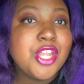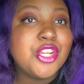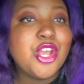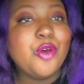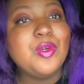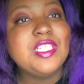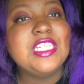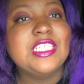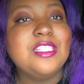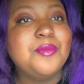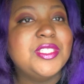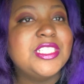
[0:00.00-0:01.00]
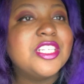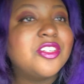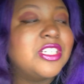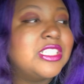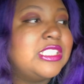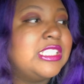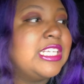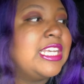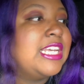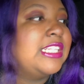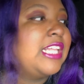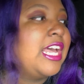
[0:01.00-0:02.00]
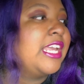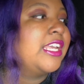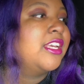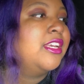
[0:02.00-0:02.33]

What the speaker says: no one took them seriously, like